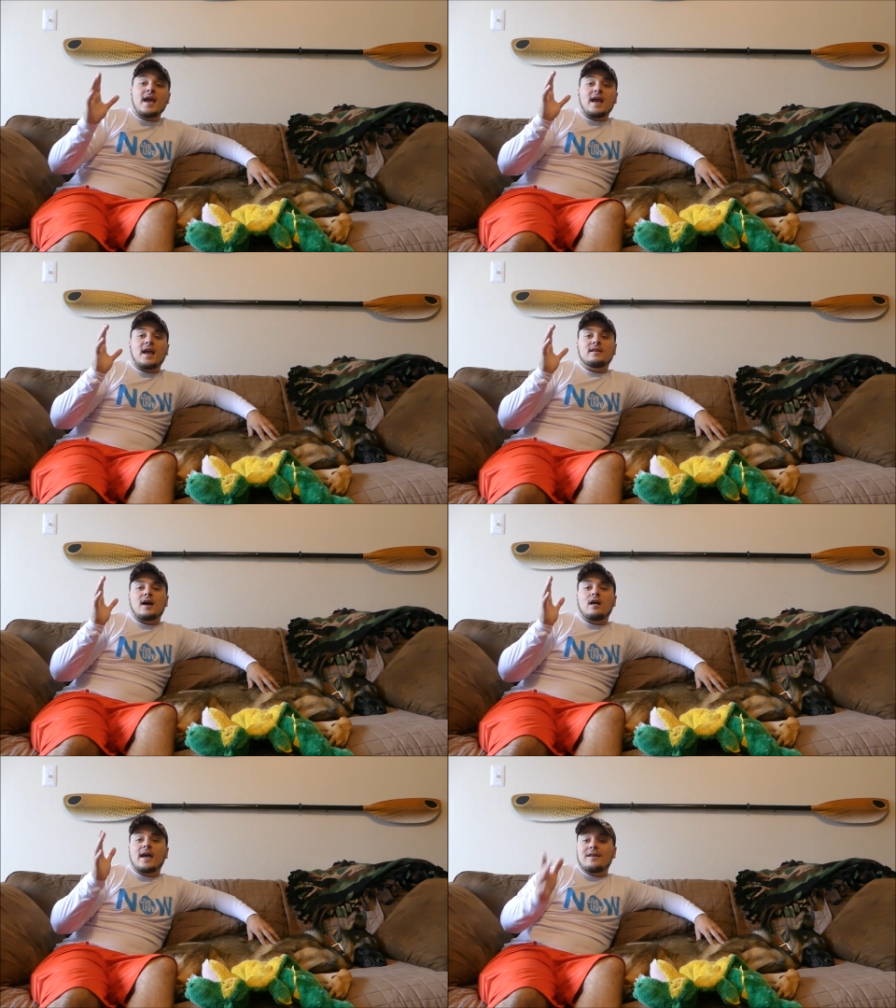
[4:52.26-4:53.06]
and
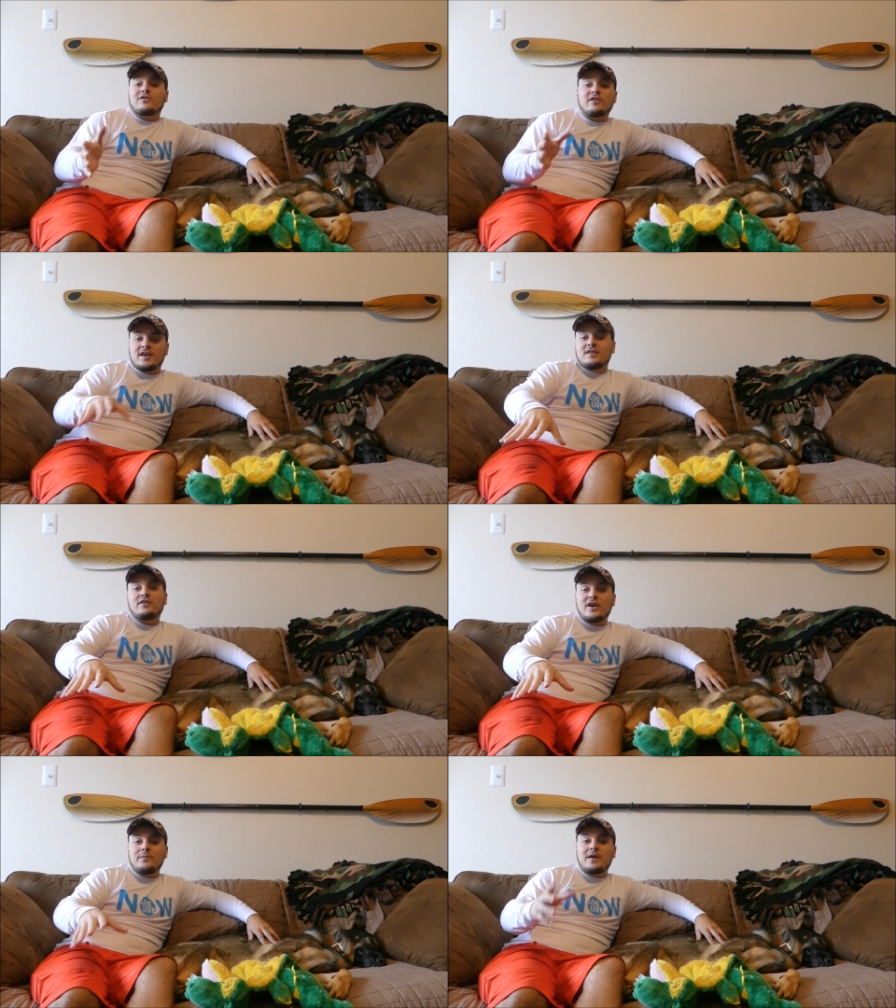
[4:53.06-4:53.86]
I'll answer it in
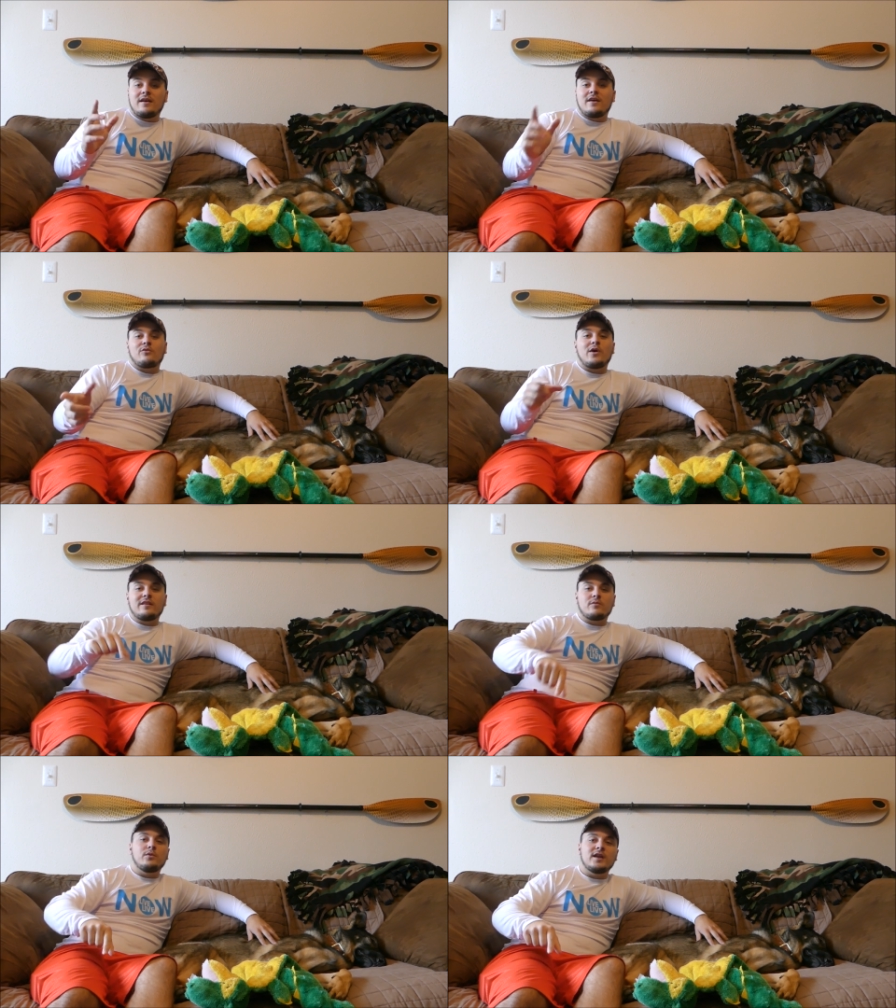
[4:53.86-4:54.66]
your email as
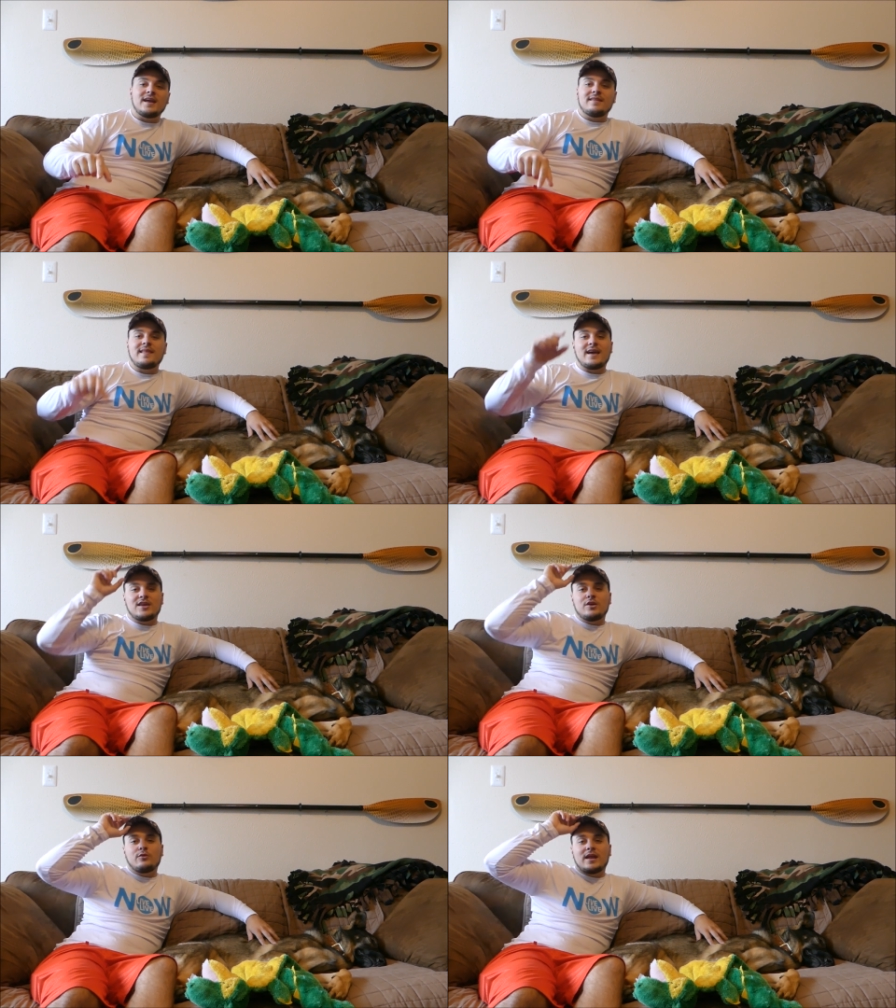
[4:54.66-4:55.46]
well as put it in that
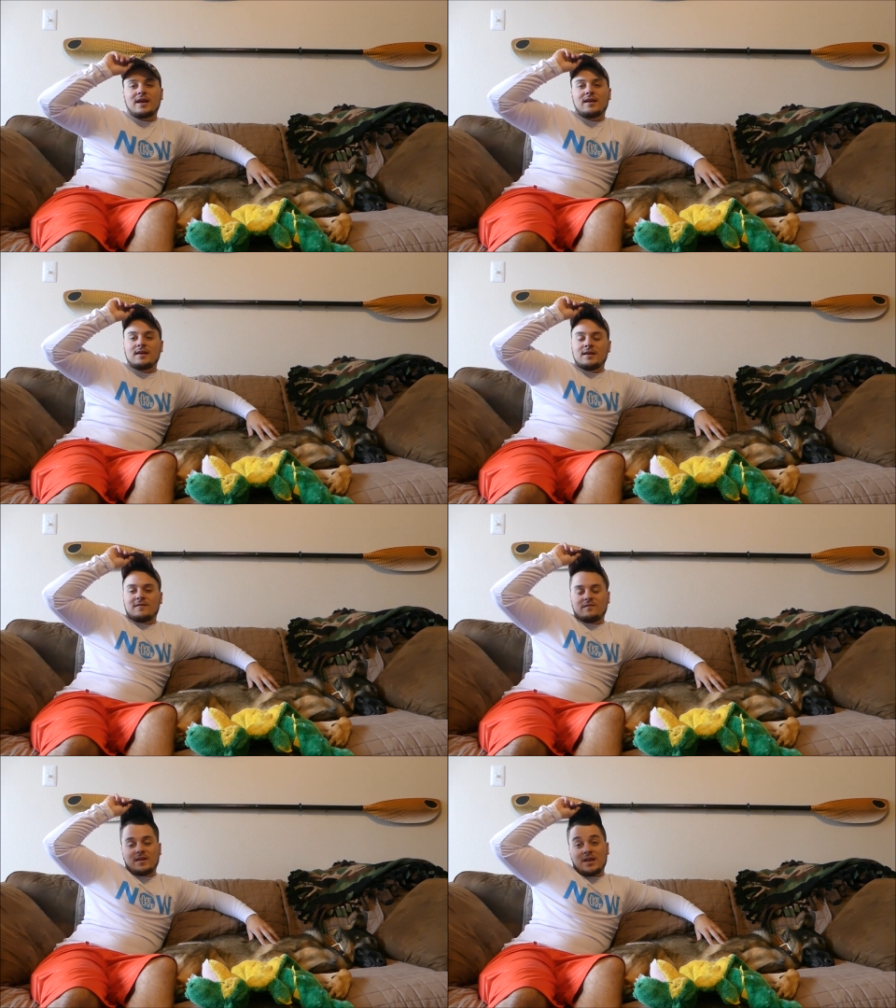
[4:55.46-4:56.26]
Q and A
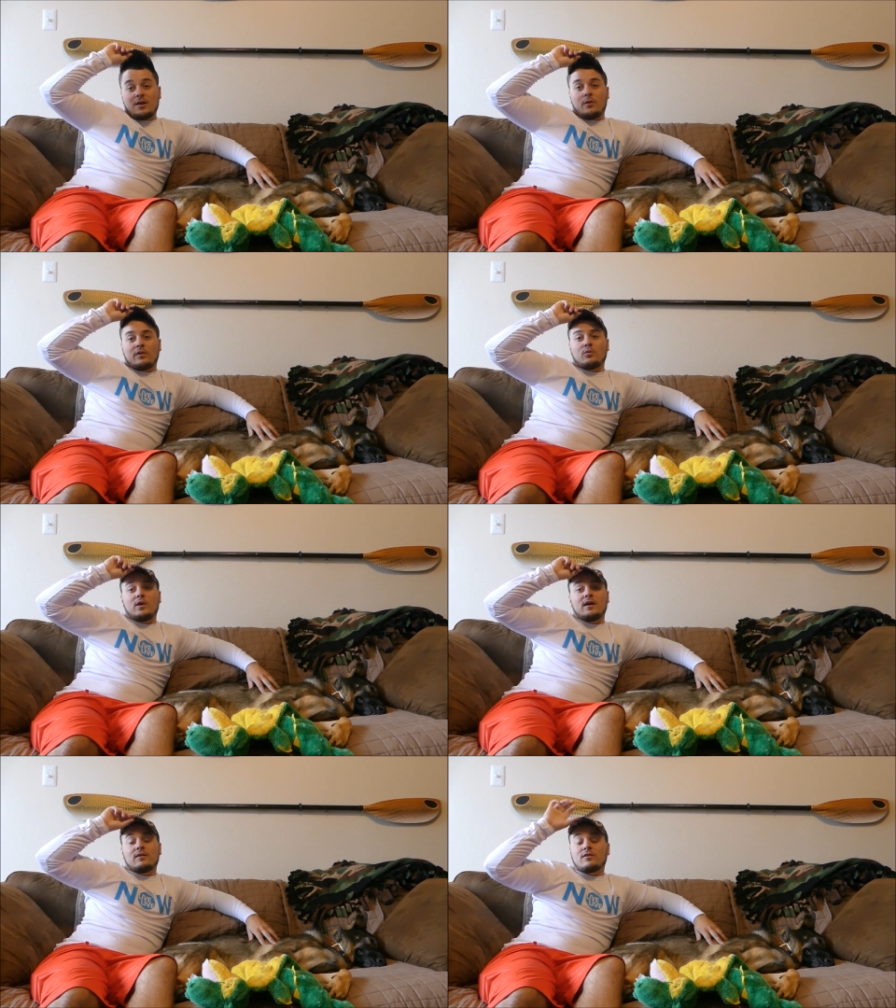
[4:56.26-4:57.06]
video as
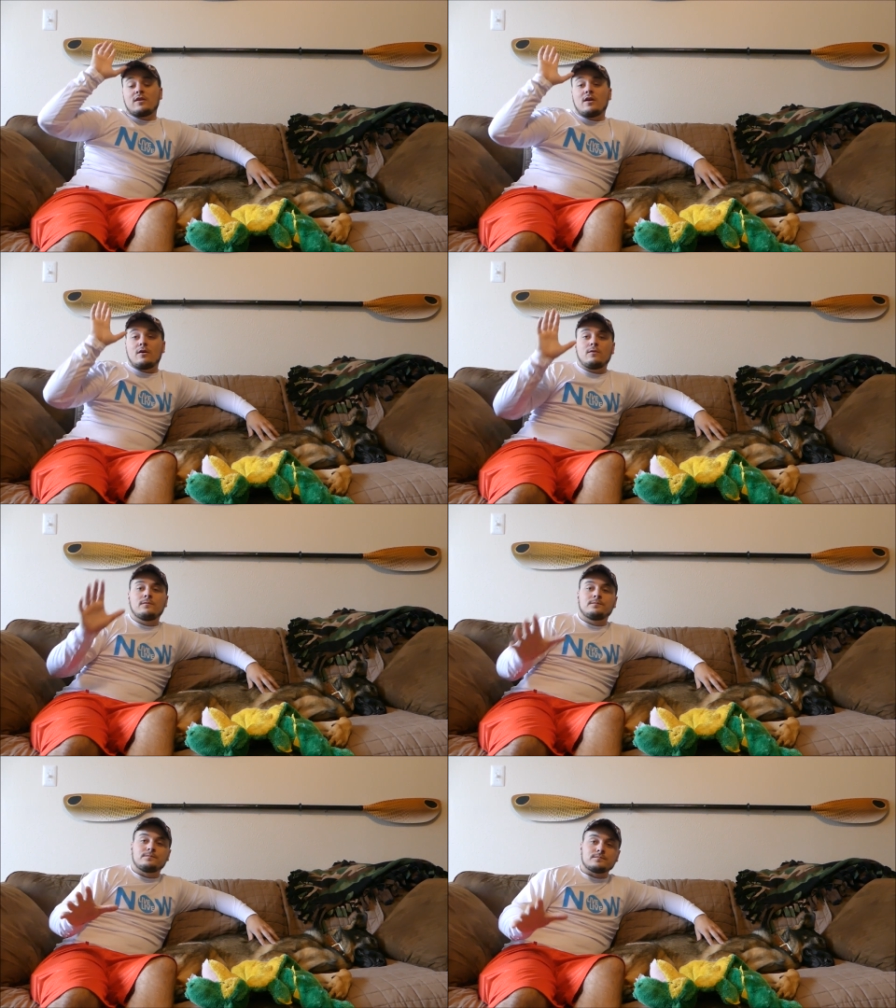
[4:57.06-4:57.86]
well. So
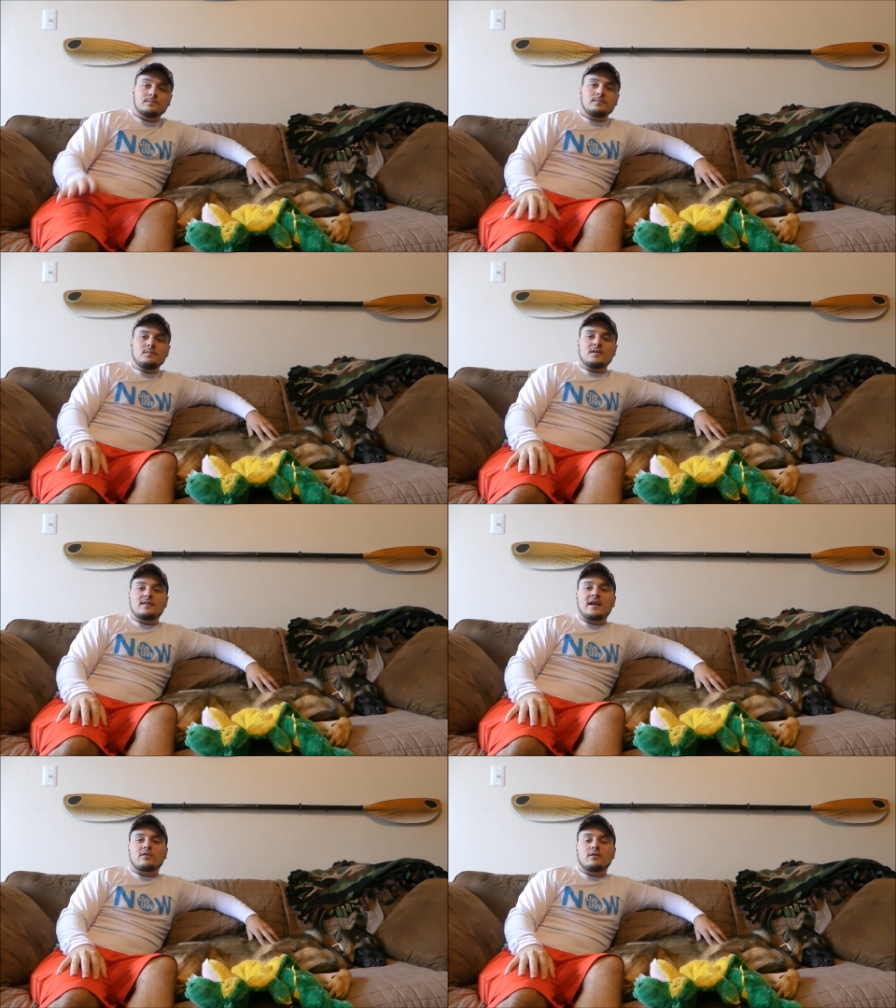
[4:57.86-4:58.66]

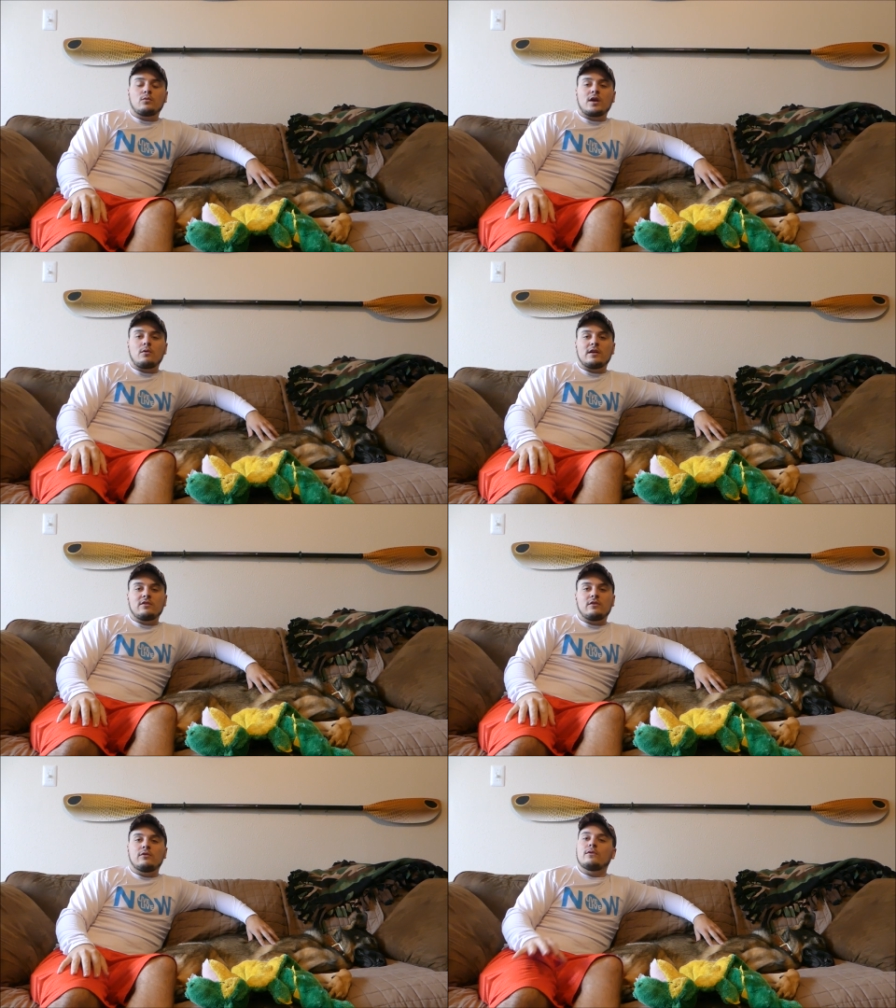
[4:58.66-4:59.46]
that's the what I want to
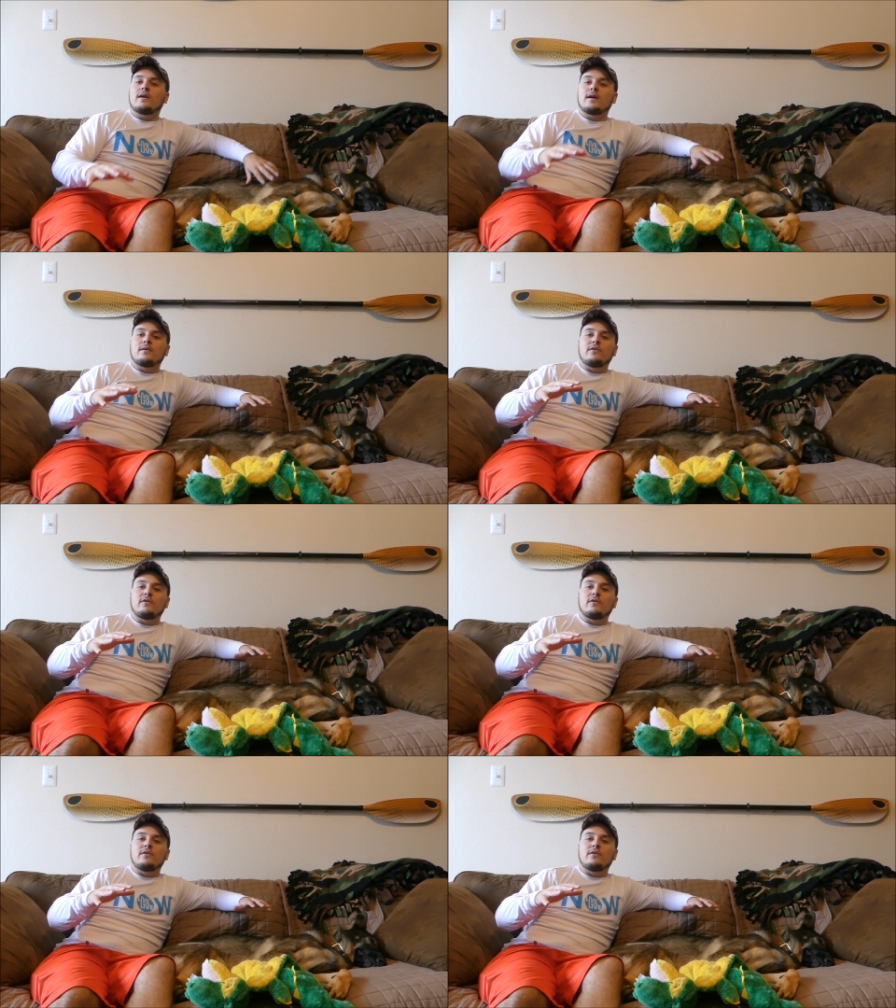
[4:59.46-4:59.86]
do.